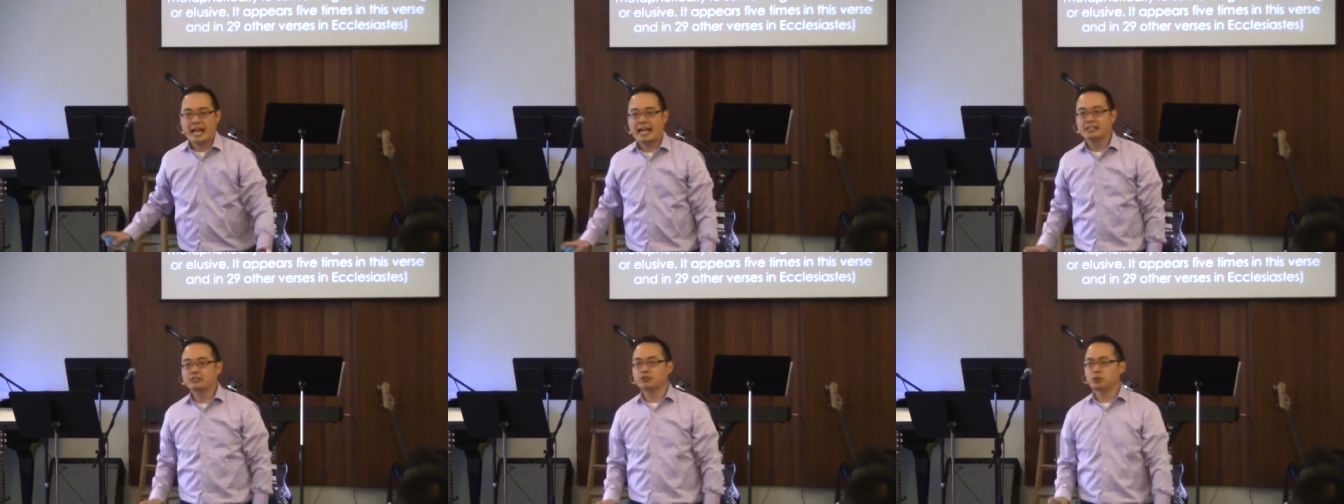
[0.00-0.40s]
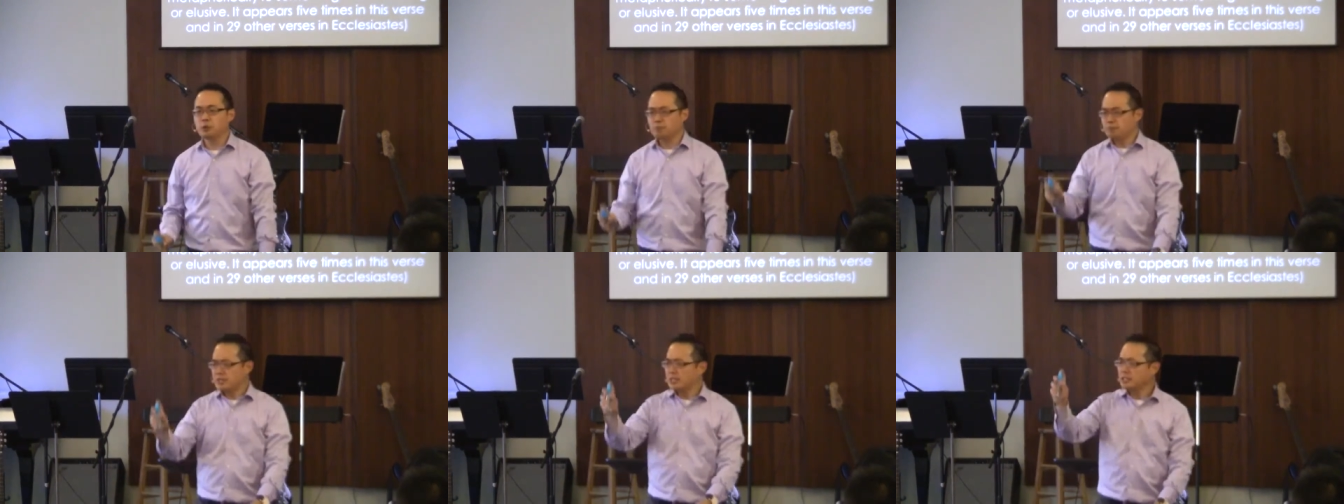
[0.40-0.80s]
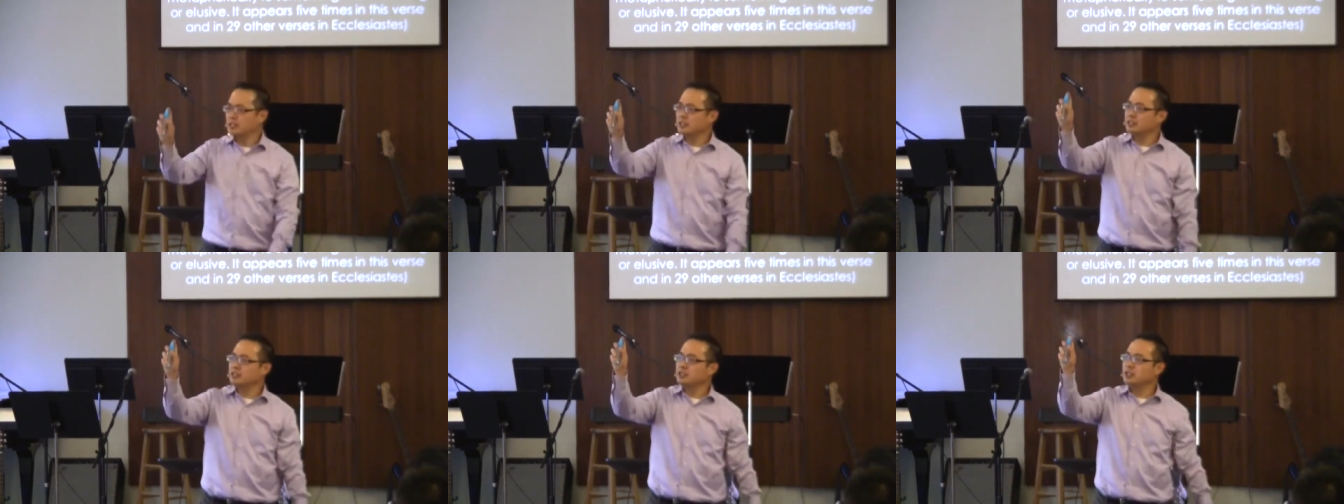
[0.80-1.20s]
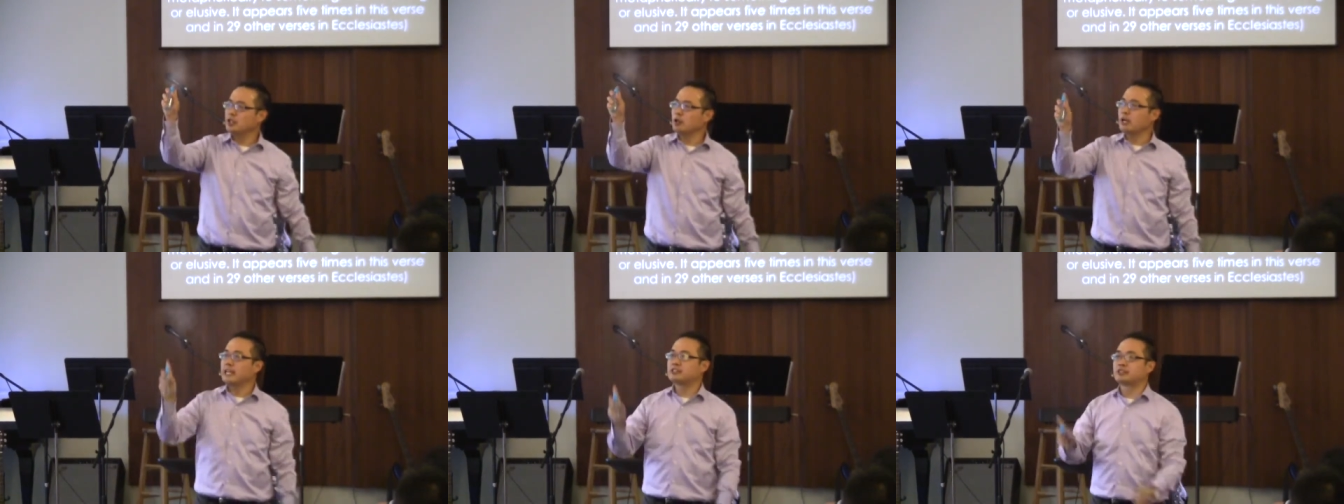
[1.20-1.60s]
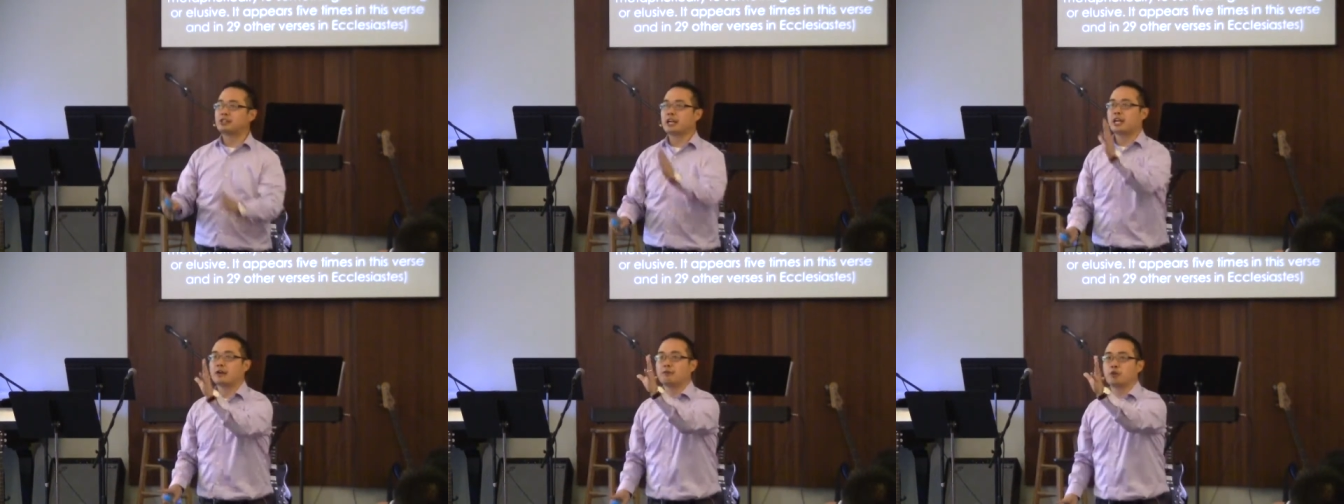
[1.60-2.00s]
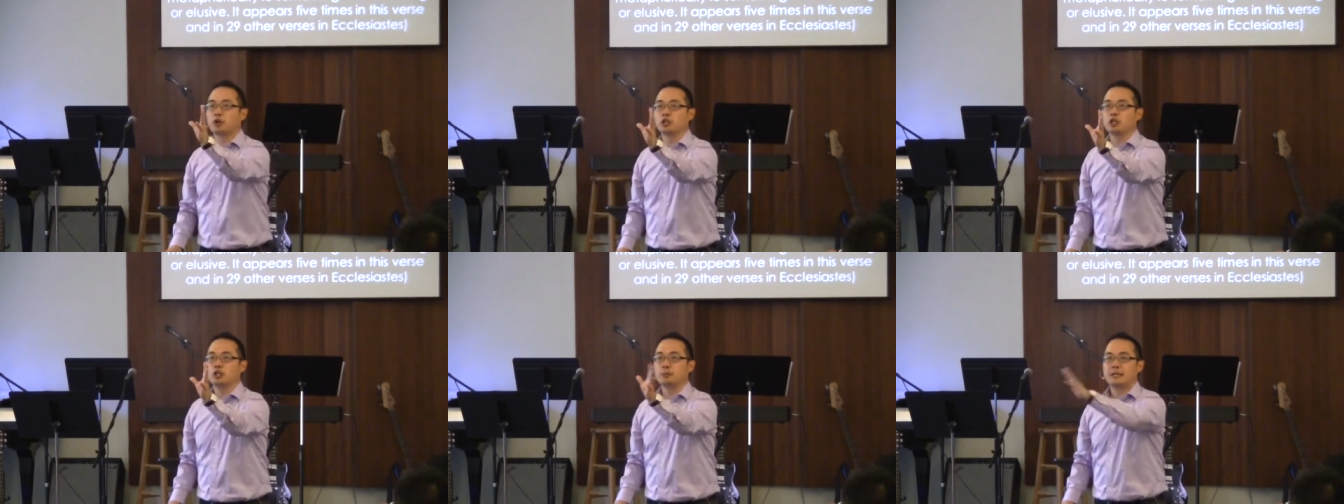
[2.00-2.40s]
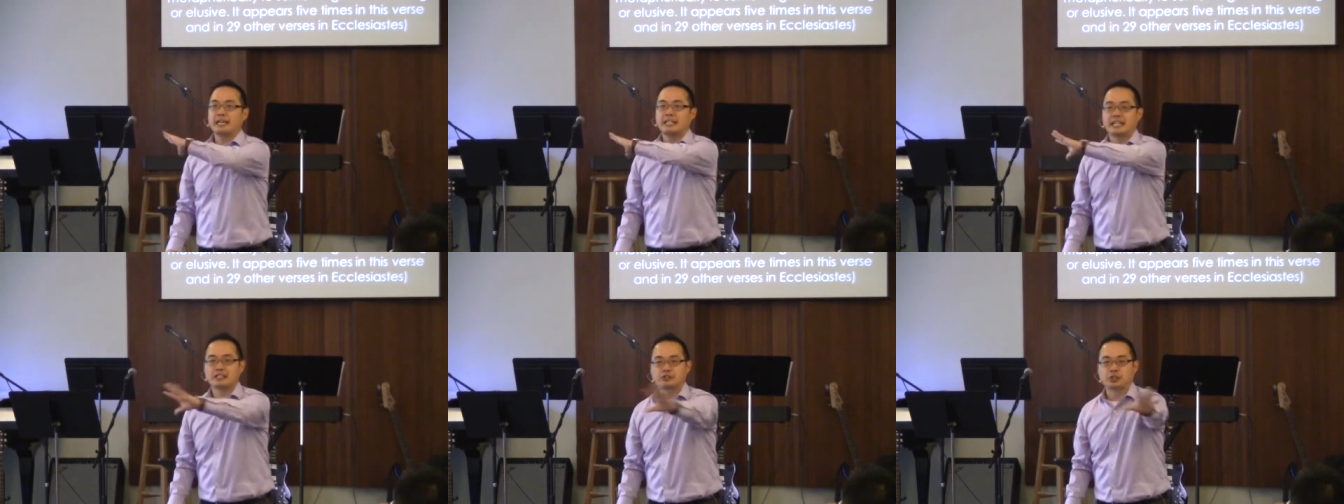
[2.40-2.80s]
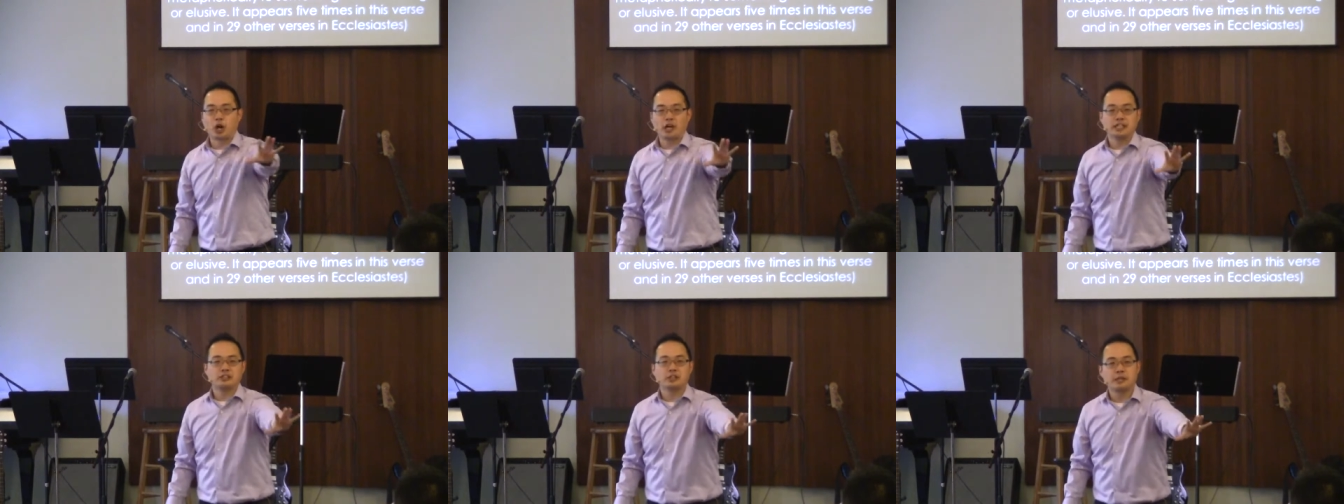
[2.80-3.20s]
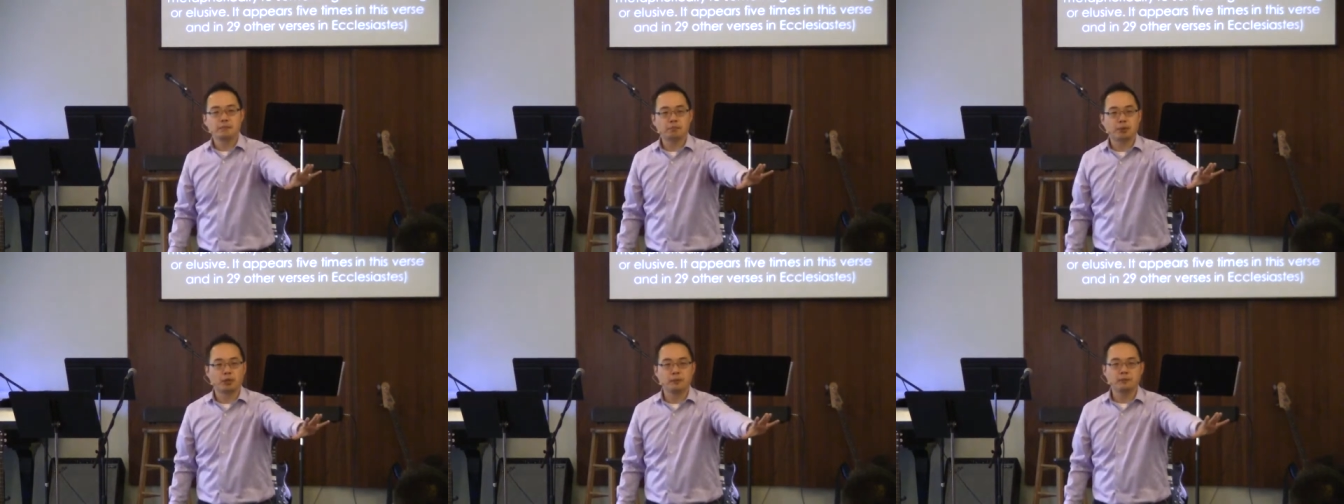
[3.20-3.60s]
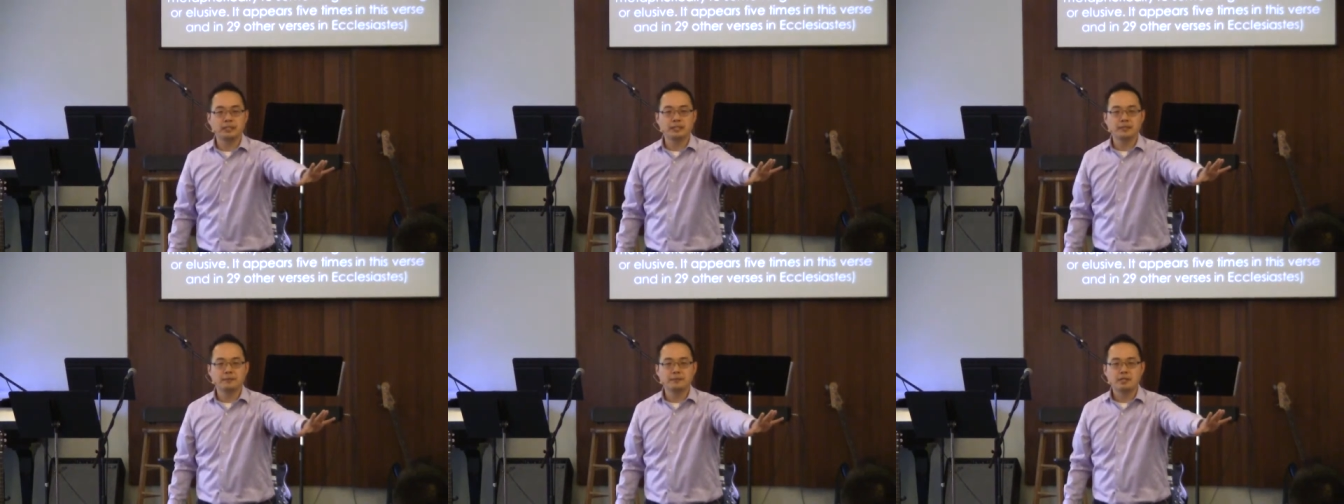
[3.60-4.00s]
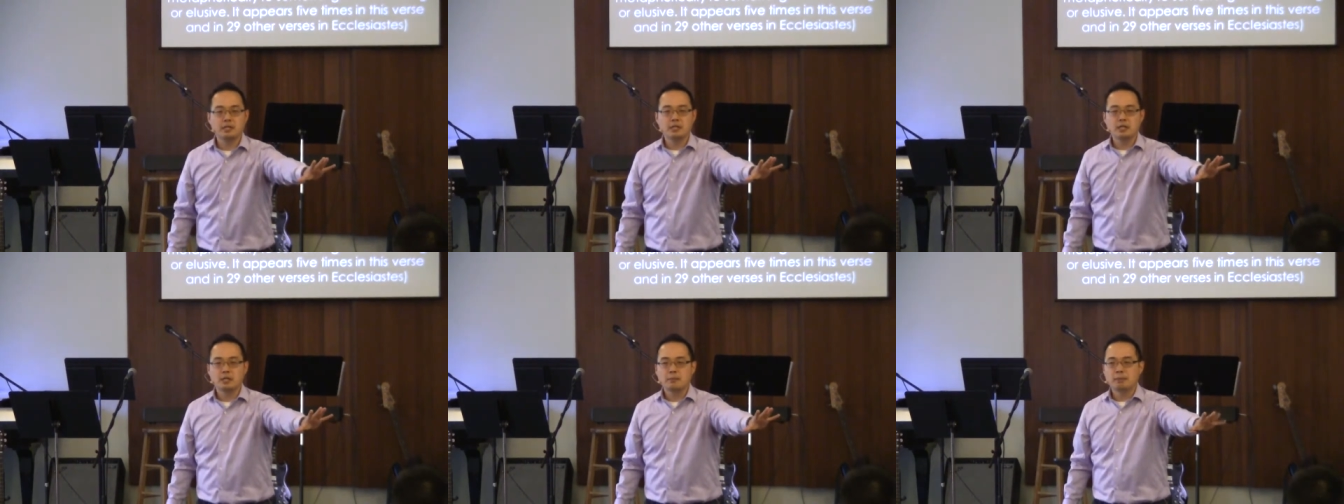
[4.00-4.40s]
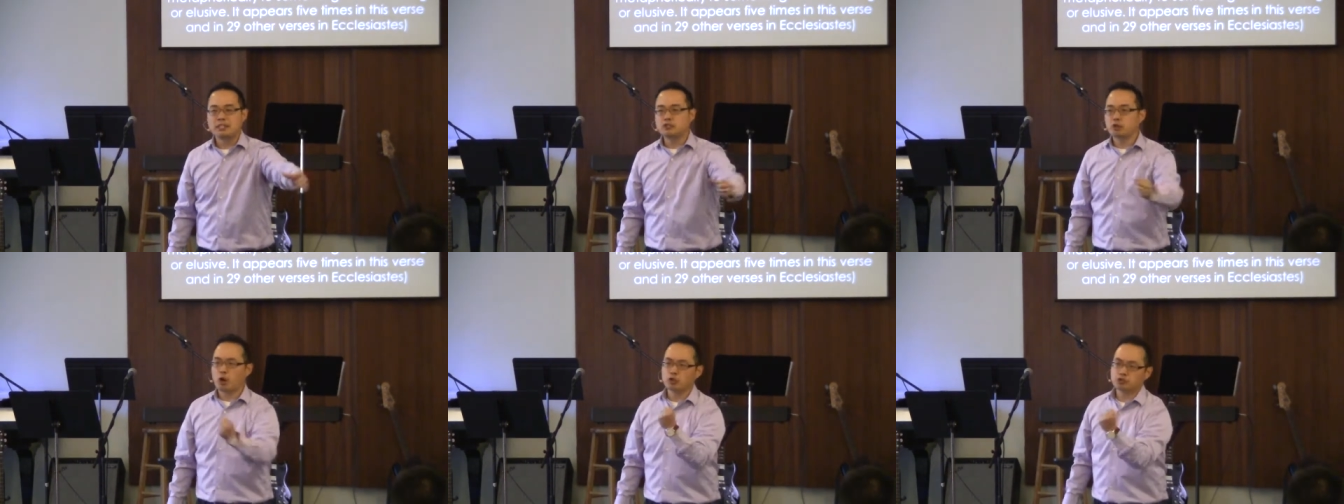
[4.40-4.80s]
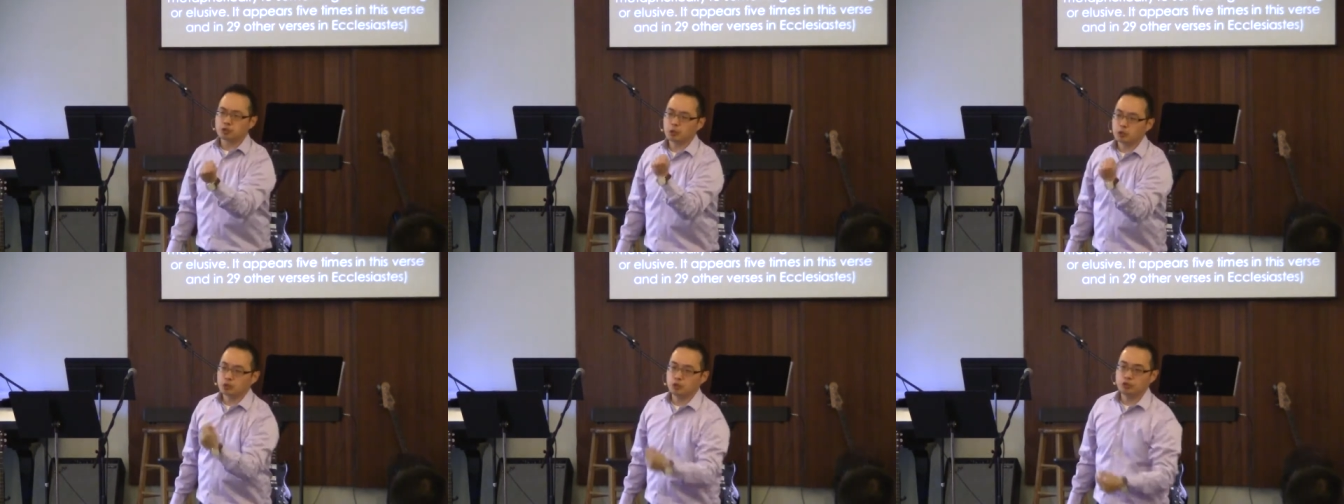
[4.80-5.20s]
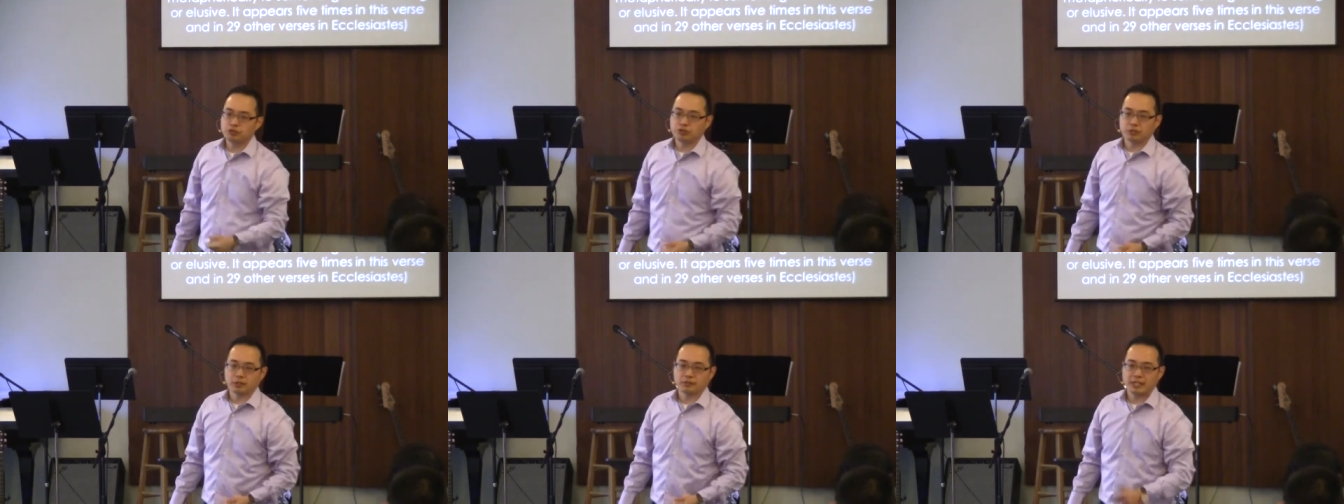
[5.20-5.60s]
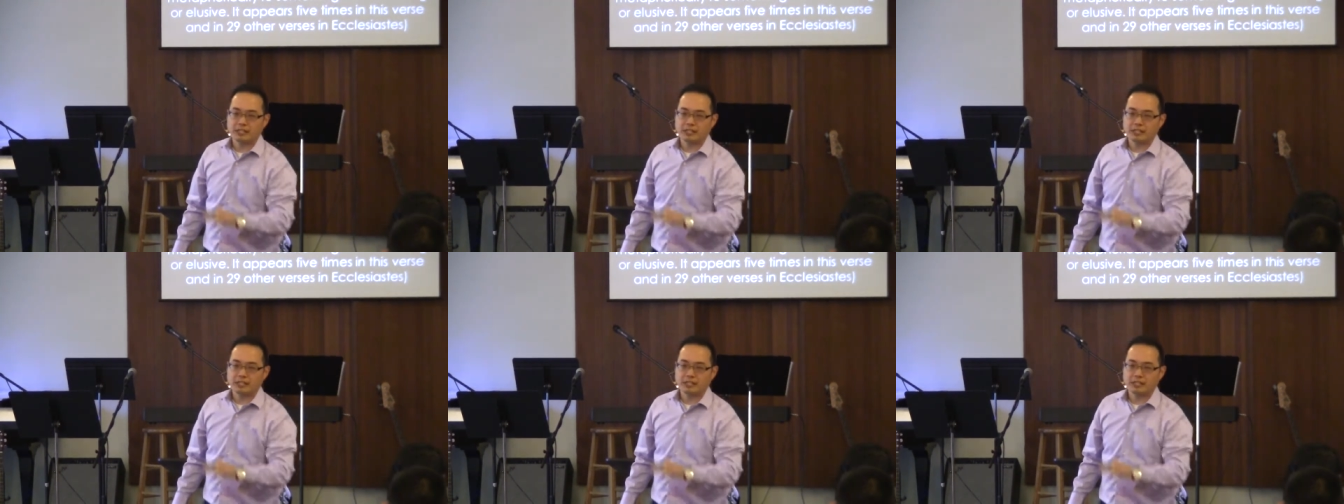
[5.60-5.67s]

And so, you know, it's there for a little bit and then it's gone. It's impermanent, but it's also elusive.